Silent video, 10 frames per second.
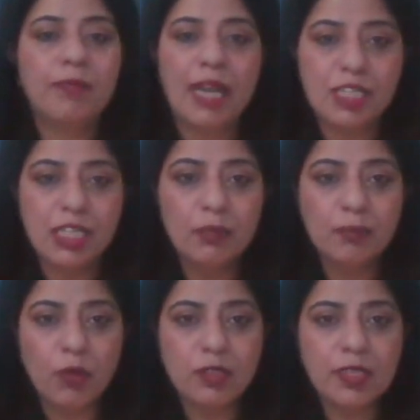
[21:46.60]
brushing
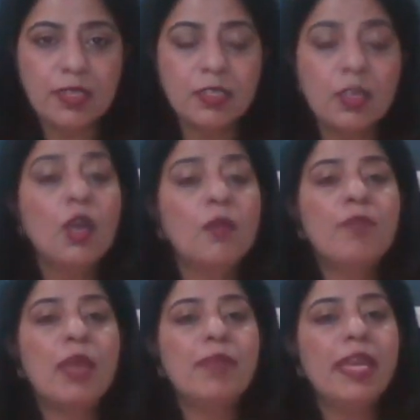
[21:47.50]
process.
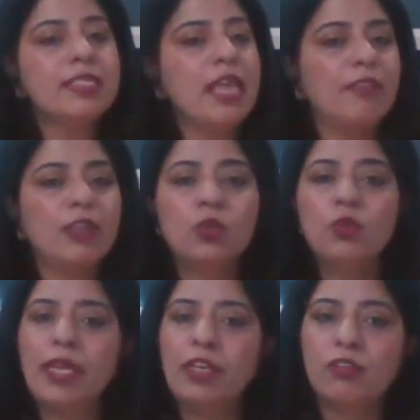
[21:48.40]
Maybe he's having
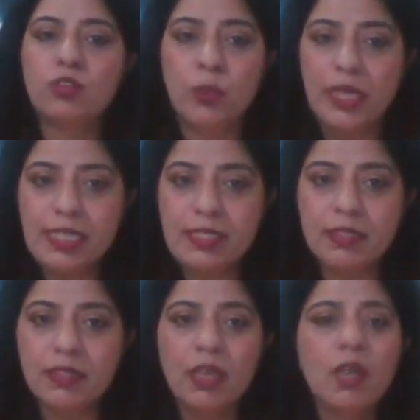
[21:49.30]
too many of
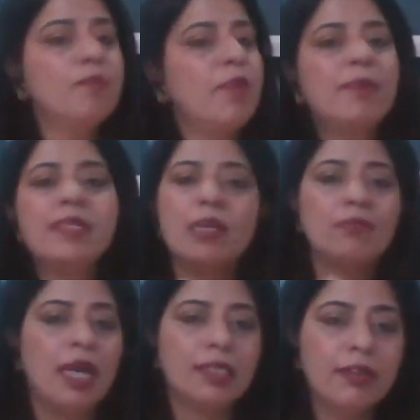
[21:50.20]
sweets. Maybe
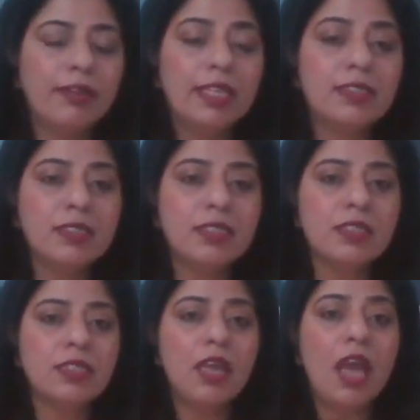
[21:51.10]
some other
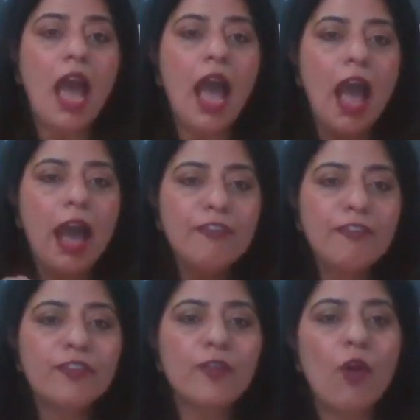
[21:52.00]
reasons. And
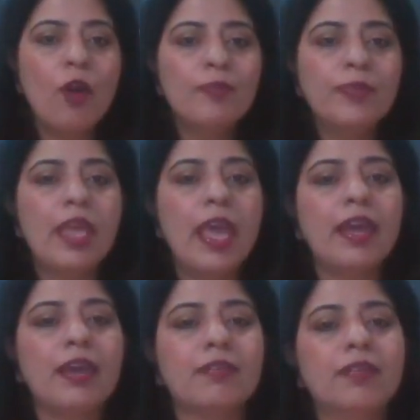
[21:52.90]
from
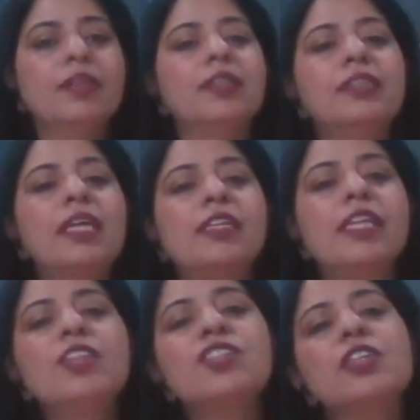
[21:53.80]
there, the
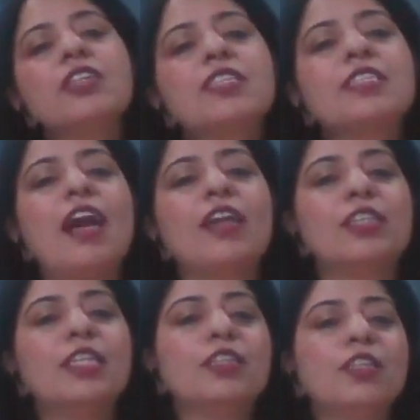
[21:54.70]
teacher
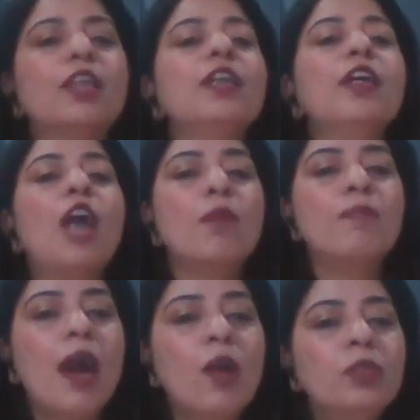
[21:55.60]
started
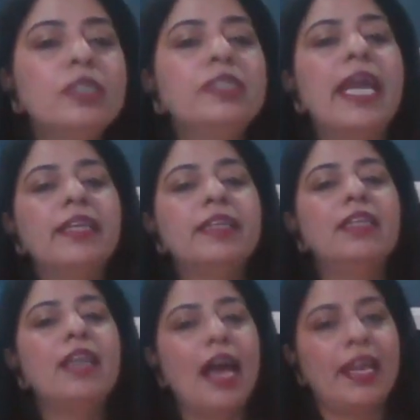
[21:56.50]
about
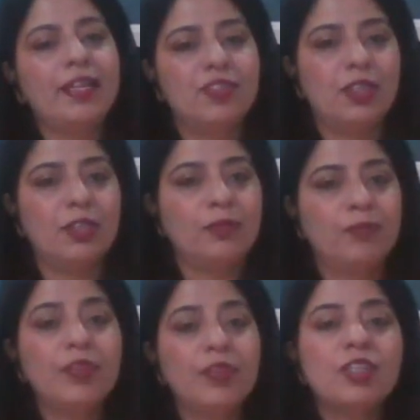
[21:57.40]
dental hygiene.
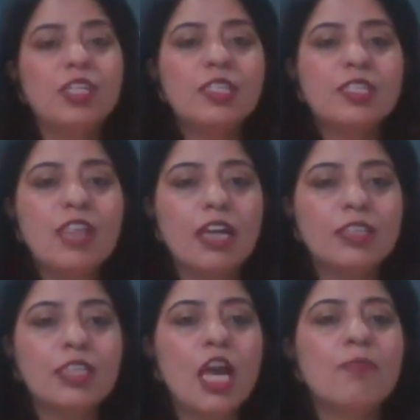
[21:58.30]
She
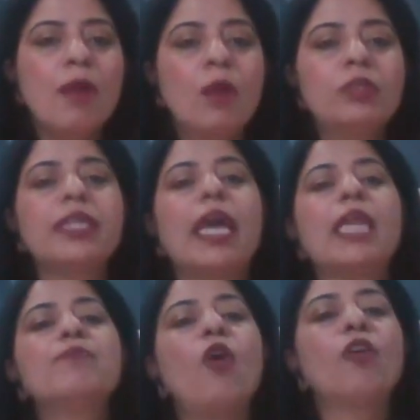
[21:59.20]
started about
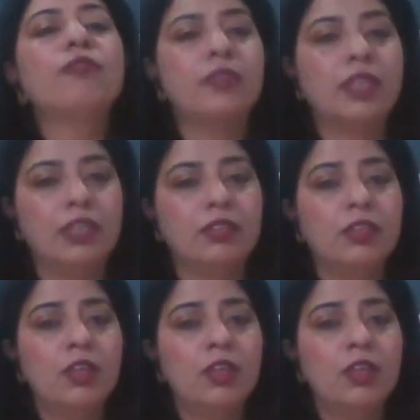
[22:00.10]
type of teeth.